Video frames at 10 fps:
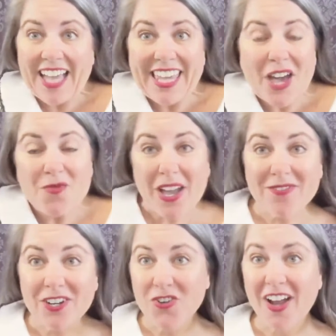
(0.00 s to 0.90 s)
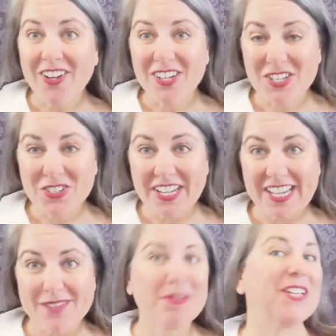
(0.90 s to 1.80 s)
I can't wait for Trunk or
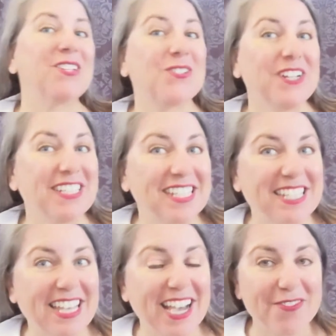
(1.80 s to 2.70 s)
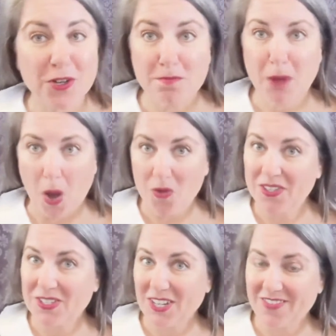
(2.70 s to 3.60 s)
Treat. Be sure to stay after
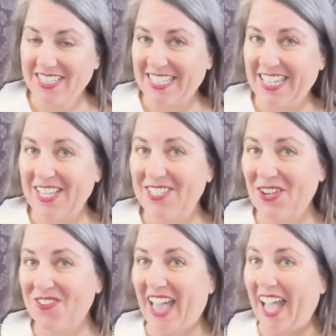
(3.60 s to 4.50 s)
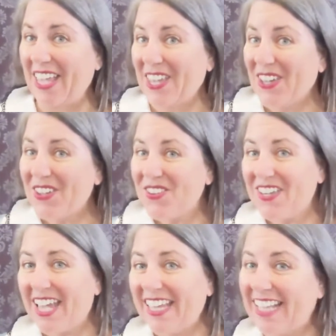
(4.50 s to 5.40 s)
both services so that
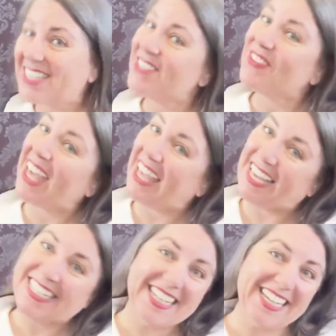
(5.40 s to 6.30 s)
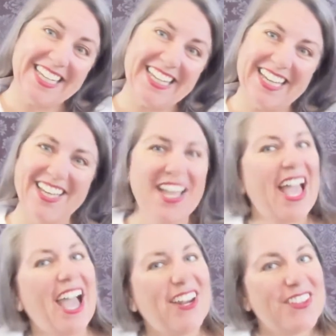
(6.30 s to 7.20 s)
you can get some candy
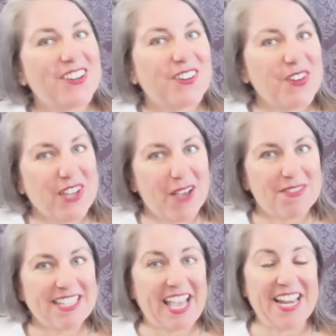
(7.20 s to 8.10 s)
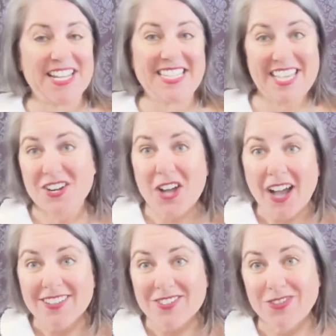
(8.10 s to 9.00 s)
and all the grown-ups can see your
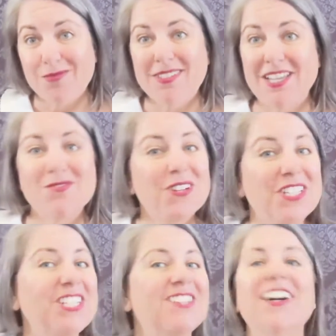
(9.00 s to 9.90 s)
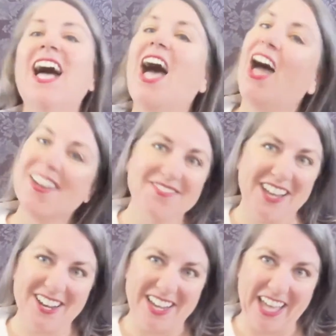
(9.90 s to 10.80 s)
costumes and wish you a
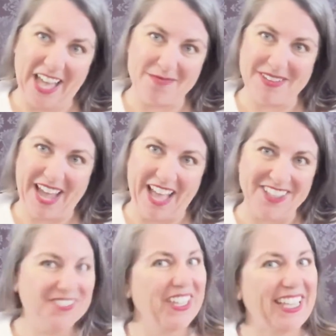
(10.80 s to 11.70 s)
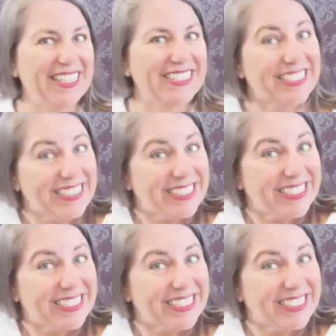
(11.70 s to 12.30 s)
very happy Halloween.